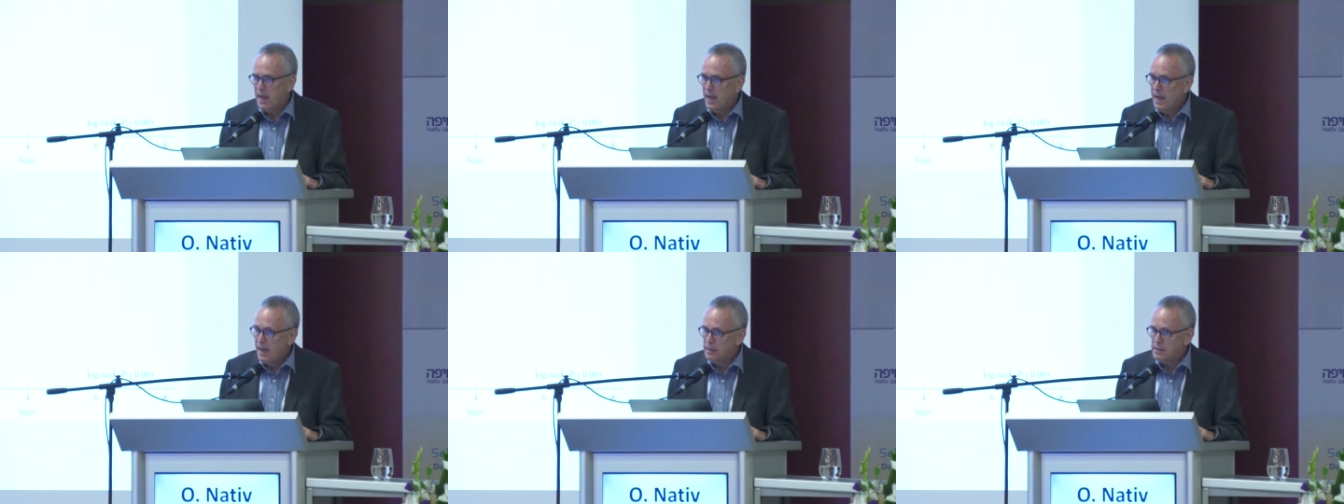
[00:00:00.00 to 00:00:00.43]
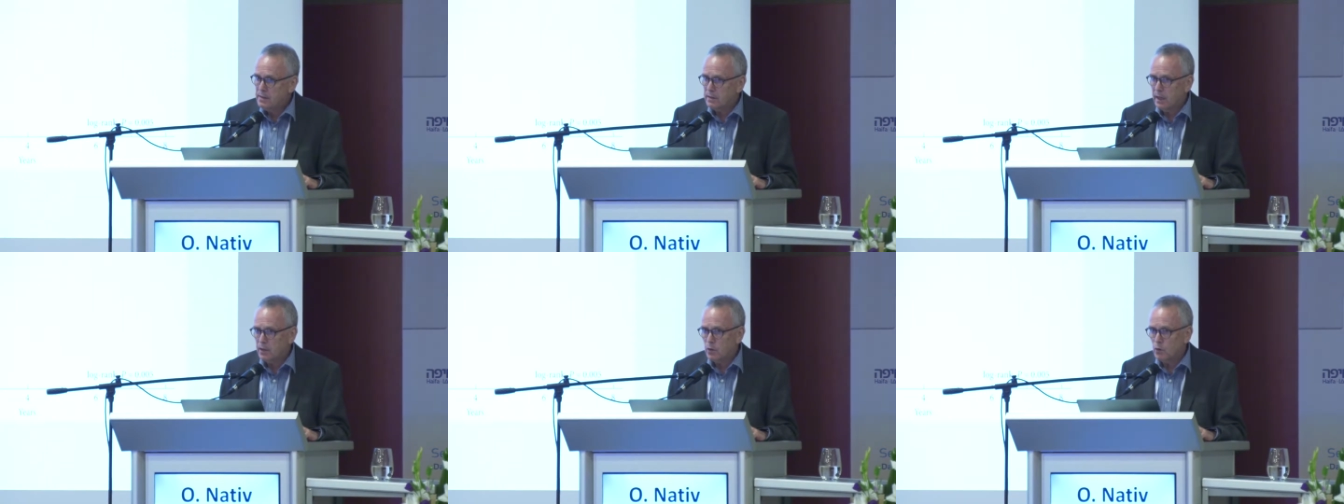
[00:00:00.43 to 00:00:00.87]
health
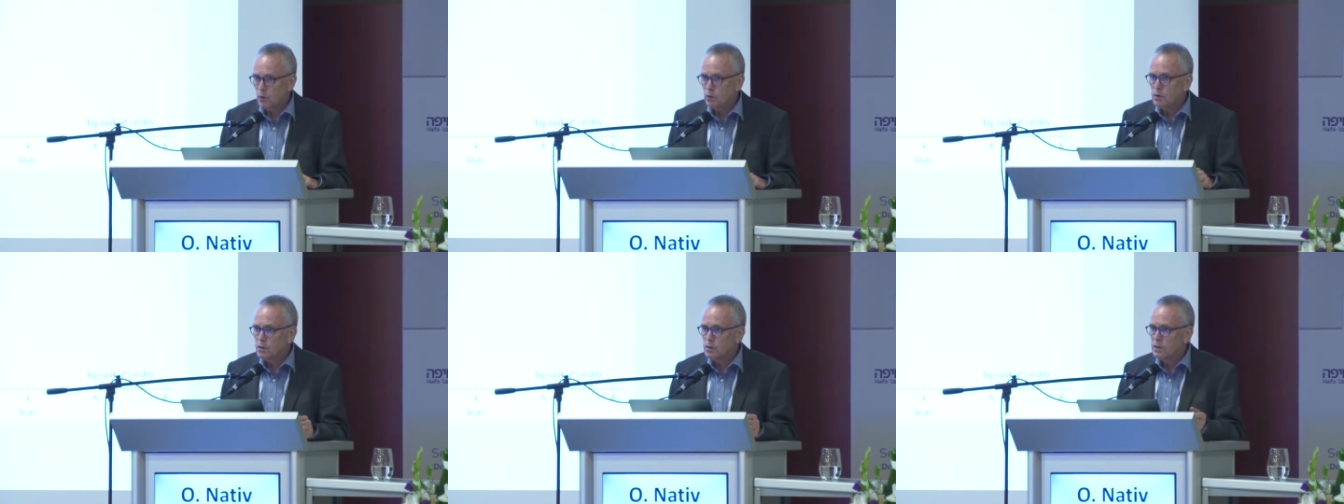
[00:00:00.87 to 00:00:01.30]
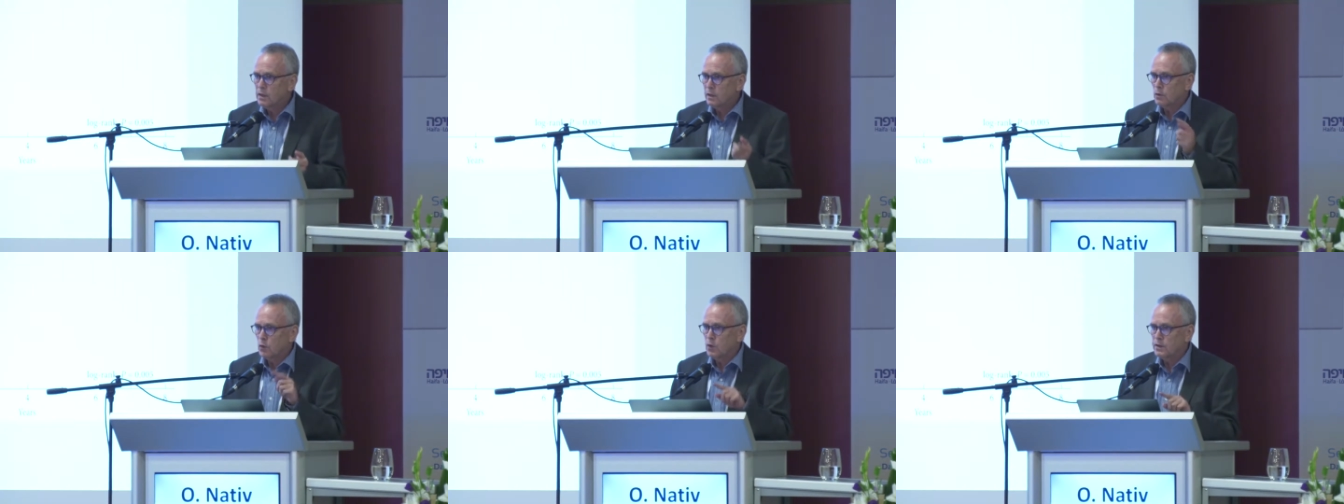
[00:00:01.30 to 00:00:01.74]
status
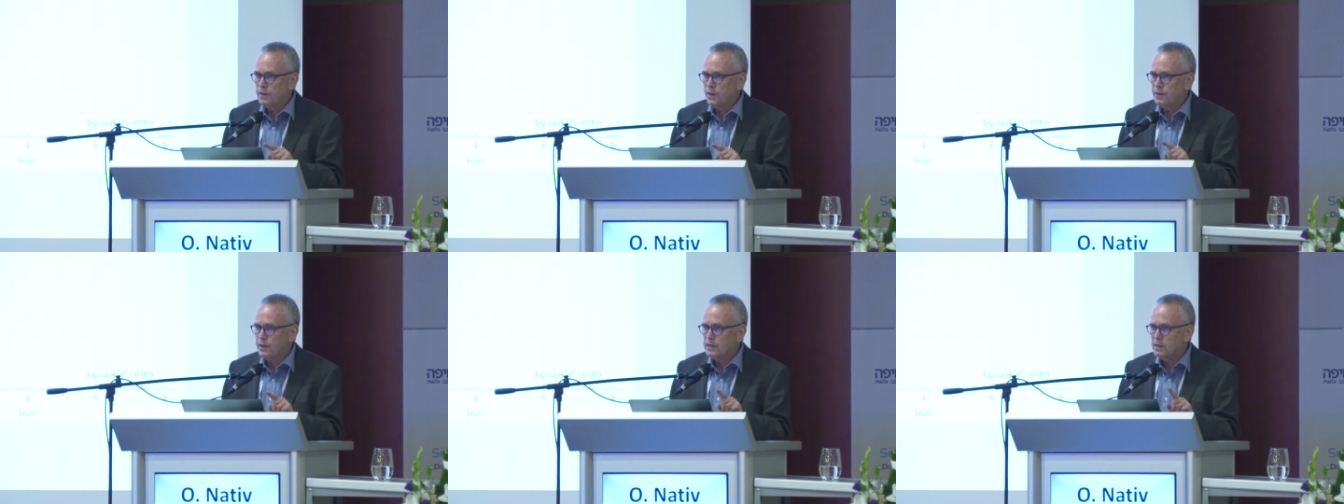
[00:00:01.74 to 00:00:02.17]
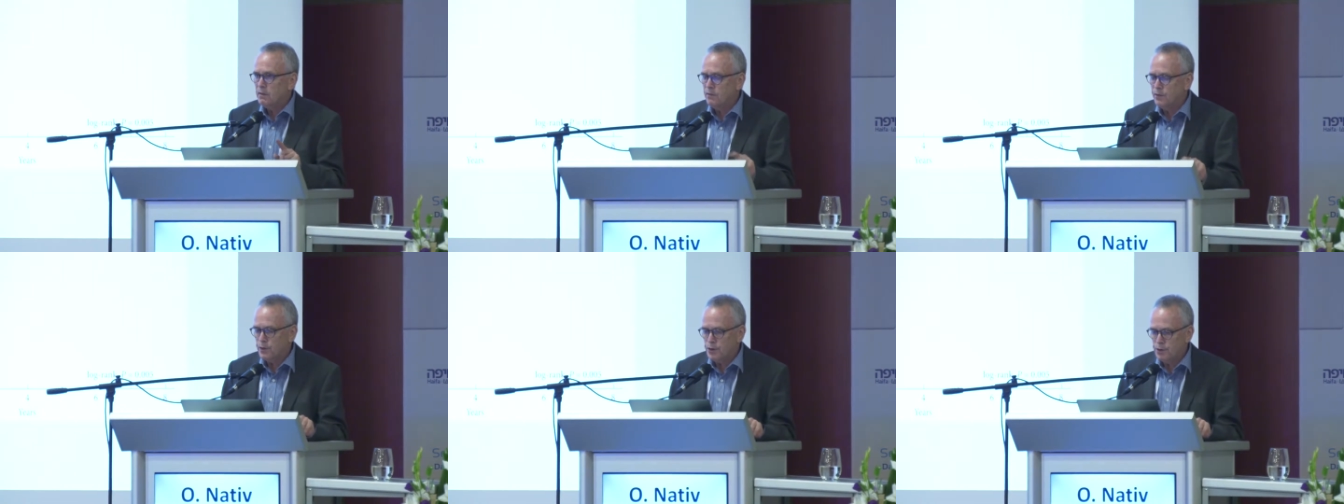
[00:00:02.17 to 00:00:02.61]
that was the reason
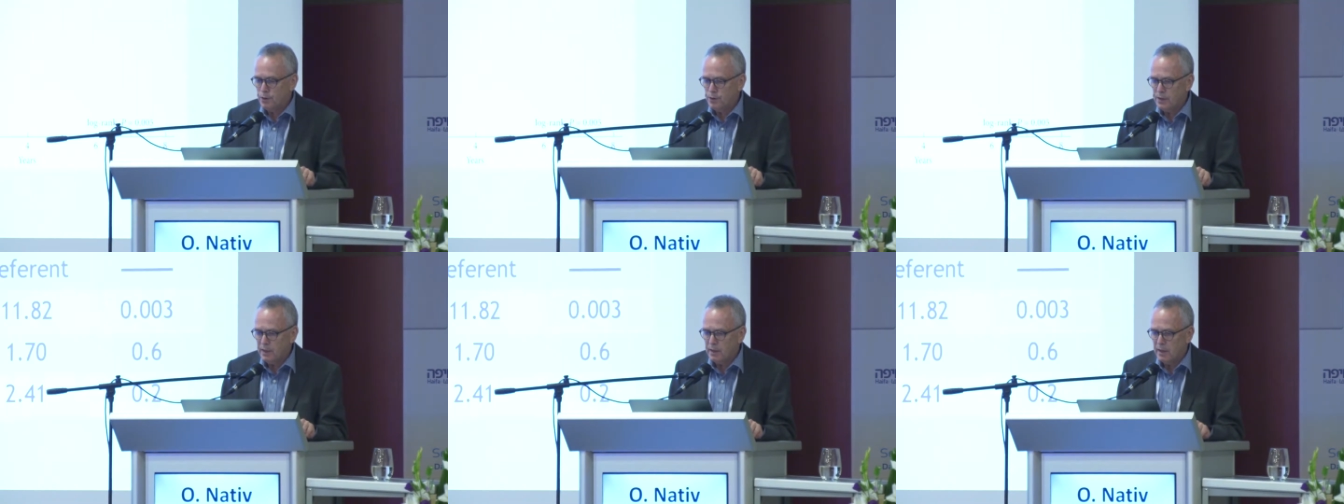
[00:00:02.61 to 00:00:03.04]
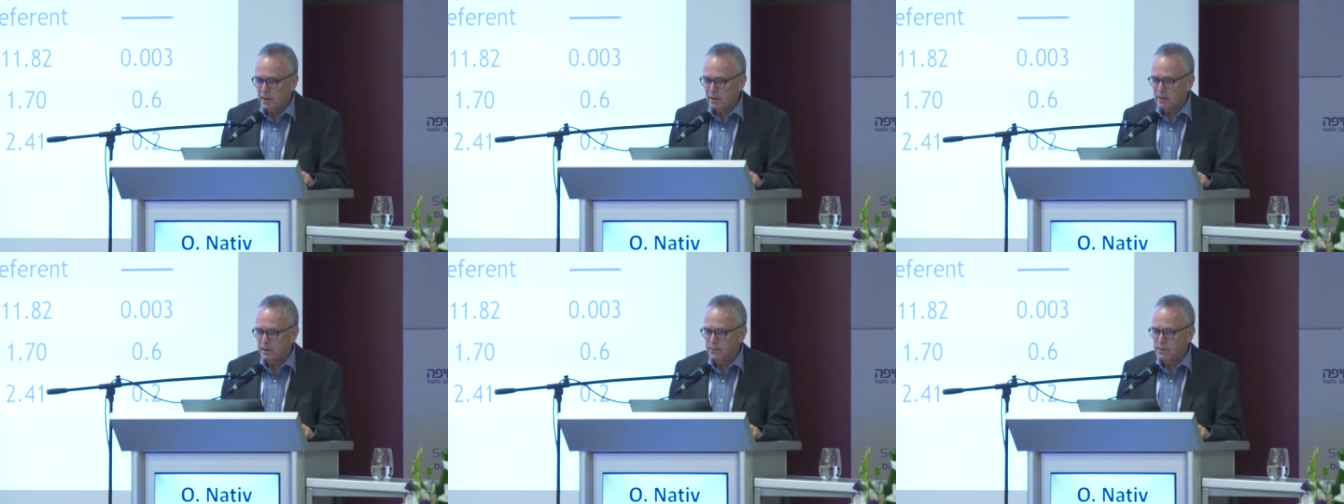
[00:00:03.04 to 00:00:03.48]
for choosing
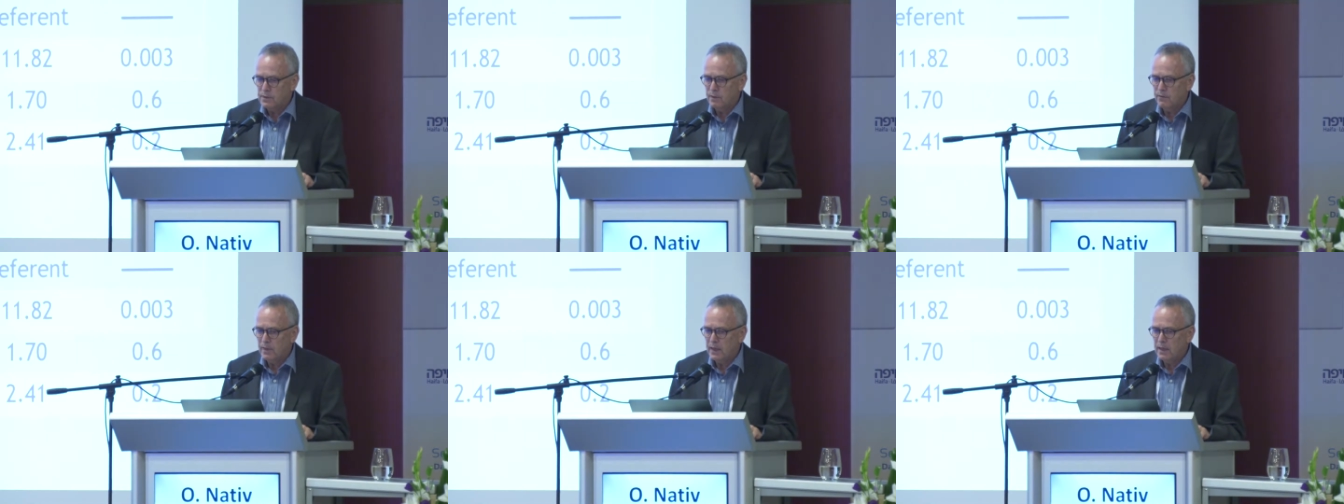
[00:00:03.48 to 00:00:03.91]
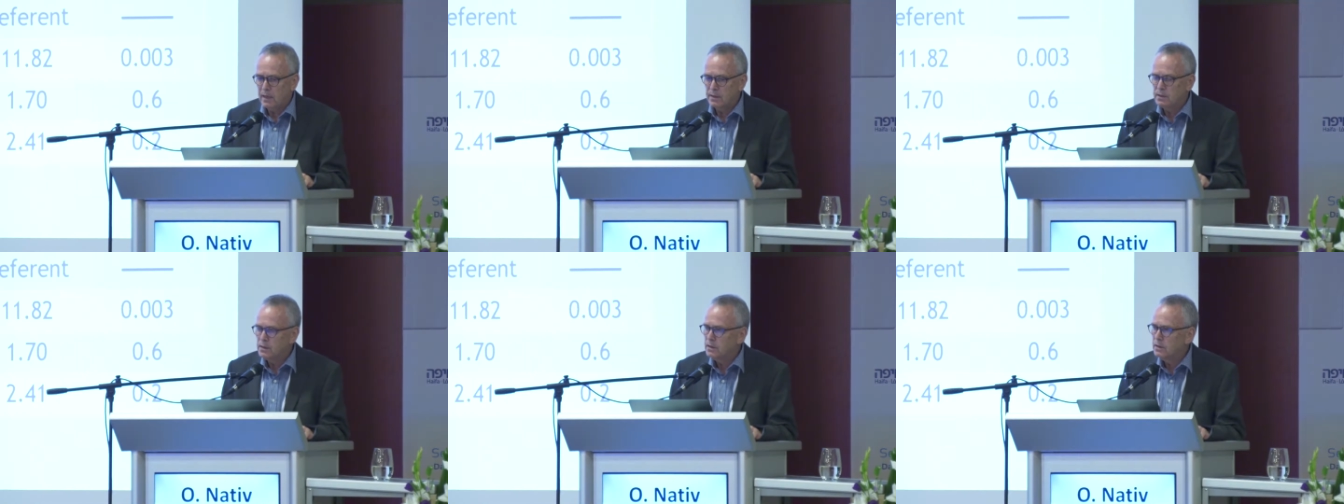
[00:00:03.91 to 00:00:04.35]
active
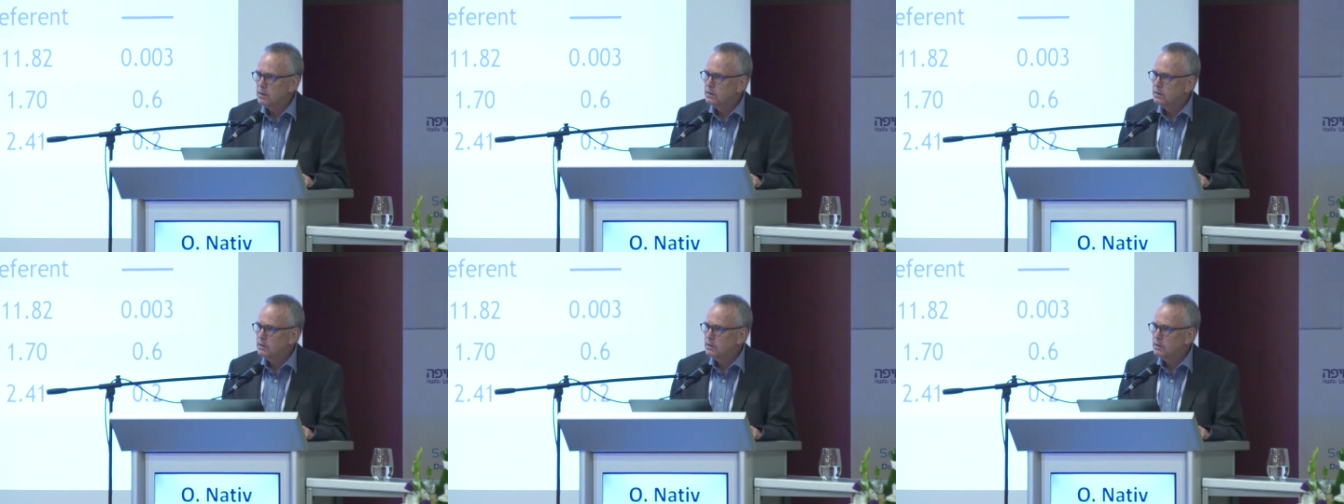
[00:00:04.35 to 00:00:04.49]
surveillance.